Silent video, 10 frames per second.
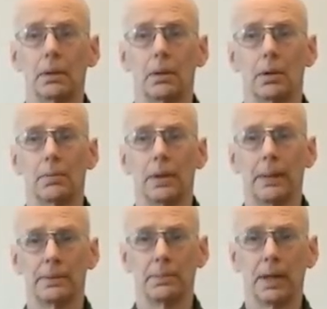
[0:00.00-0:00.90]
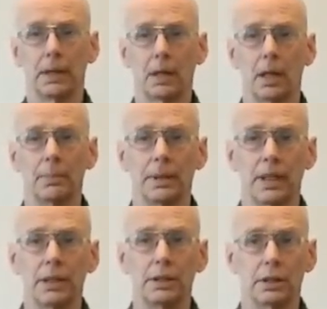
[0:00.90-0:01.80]
or perhaps by a
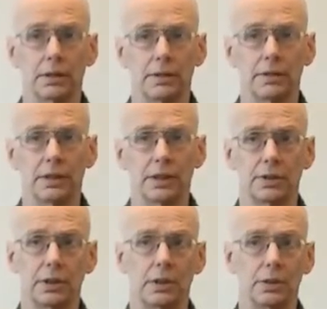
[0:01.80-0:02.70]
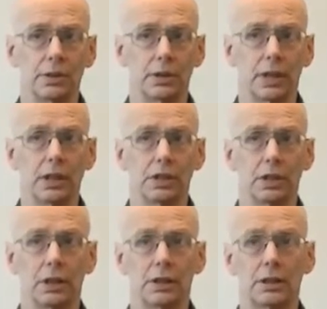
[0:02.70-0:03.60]
combination of sensory hallucination
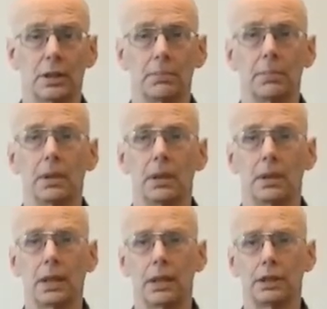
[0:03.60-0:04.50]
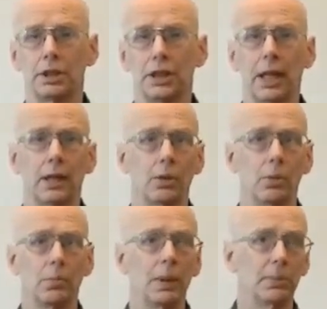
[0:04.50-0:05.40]
and some kind of
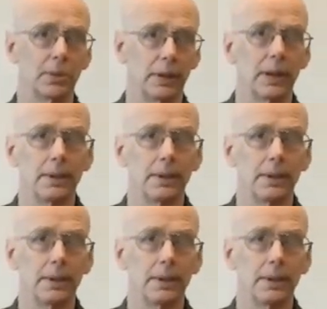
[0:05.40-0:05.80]
shadow memory.